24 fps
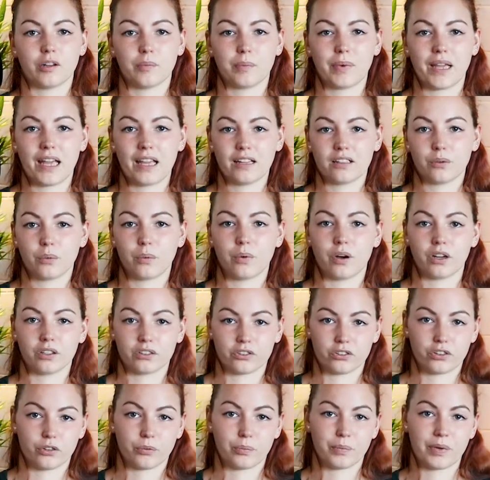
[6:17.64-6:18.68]
the bad
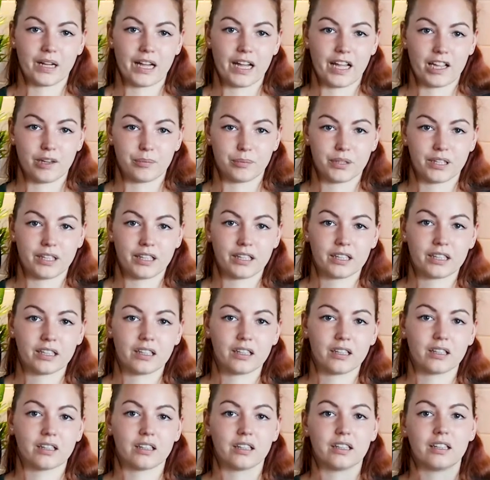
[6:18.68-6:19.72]
water
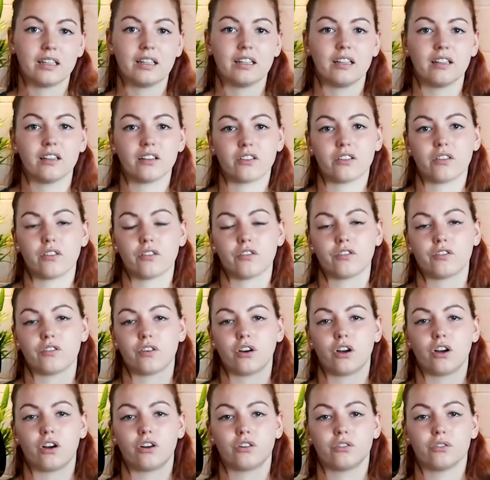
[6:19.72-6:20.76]
piping is
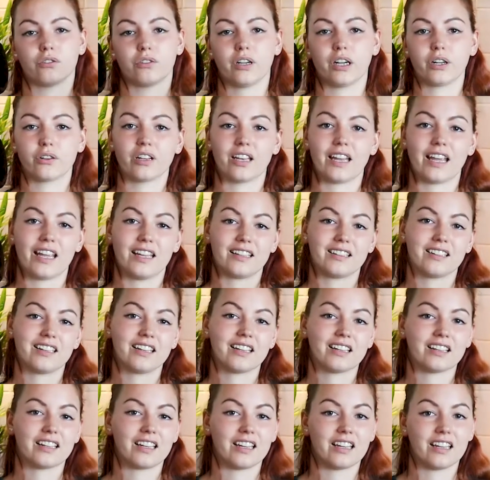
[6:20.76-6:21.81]
for
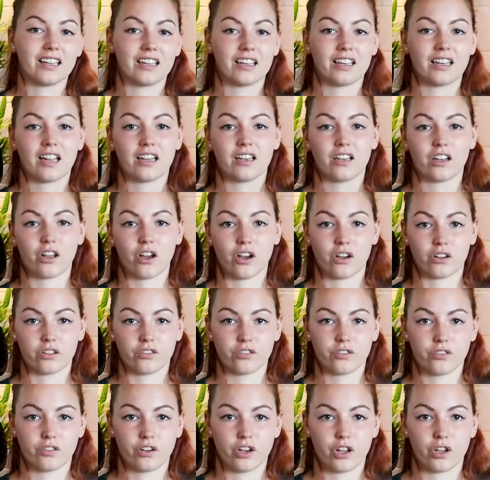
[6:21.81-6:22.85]
regulating the in and out
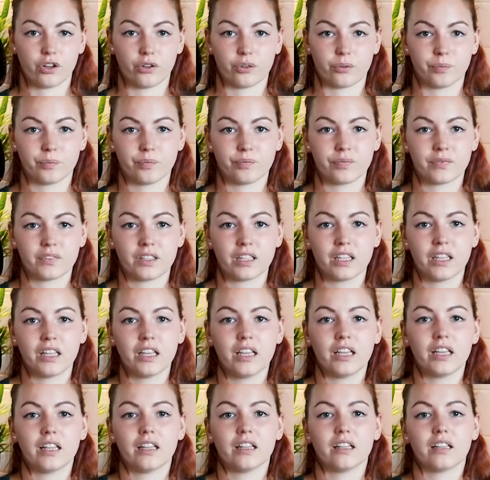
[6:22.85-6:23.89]
flow.
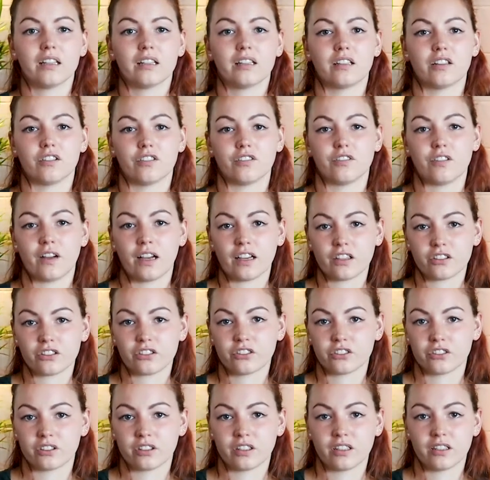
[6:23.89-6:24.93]
The
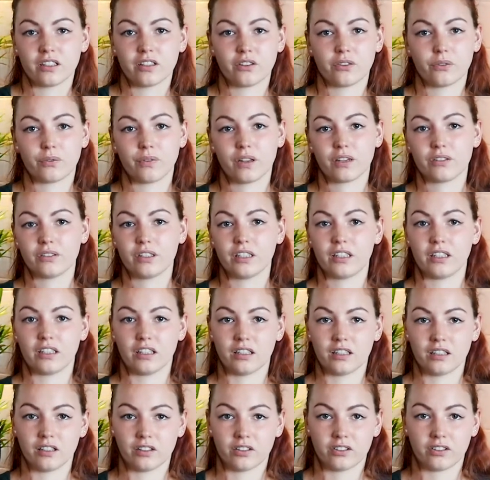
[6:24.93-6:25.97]
function is very
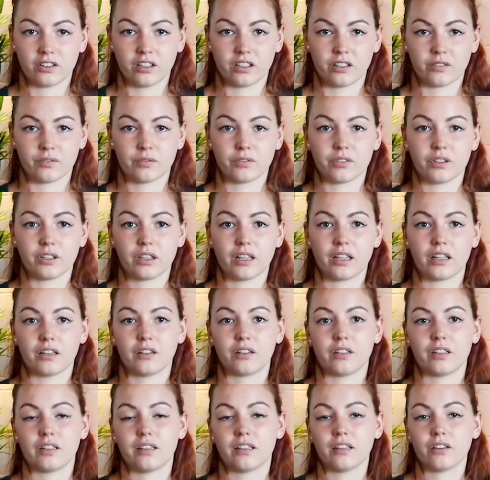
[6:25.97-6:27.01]
easy,
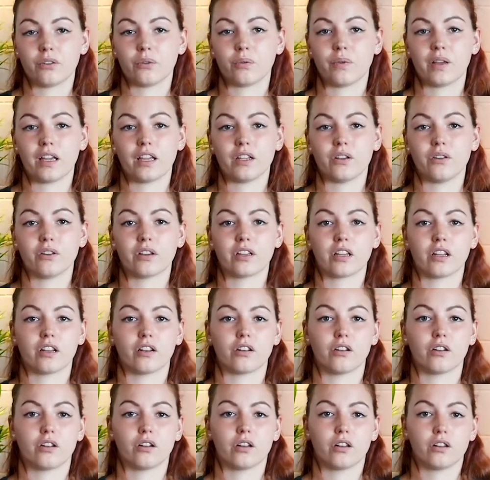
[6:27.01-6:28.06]
and this way you
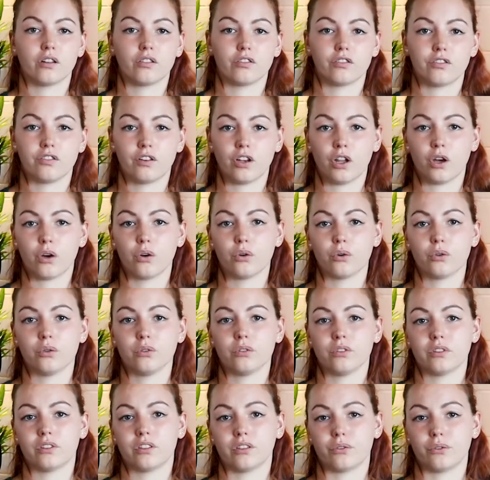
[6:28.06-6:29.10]
can flow
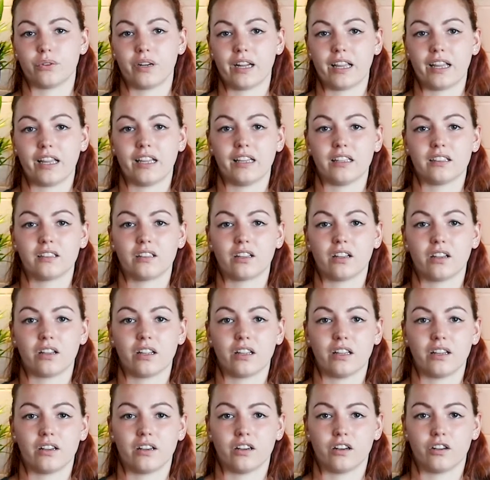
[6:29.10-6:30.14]
the rate
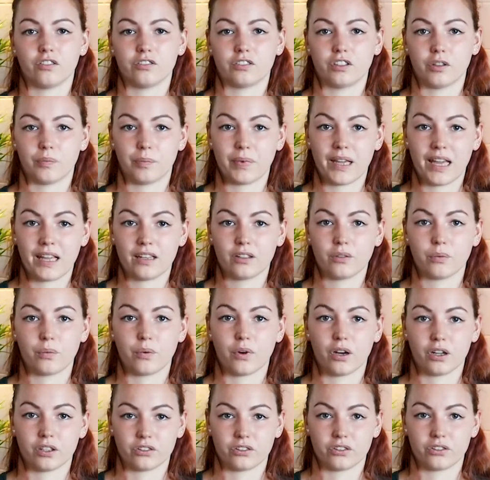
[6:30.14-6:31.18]
of the bad
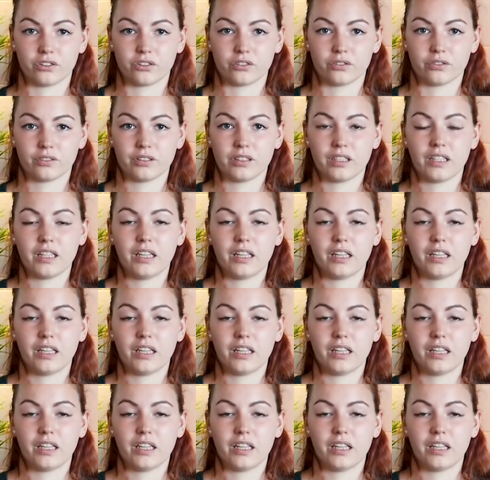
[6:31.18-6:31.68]
water.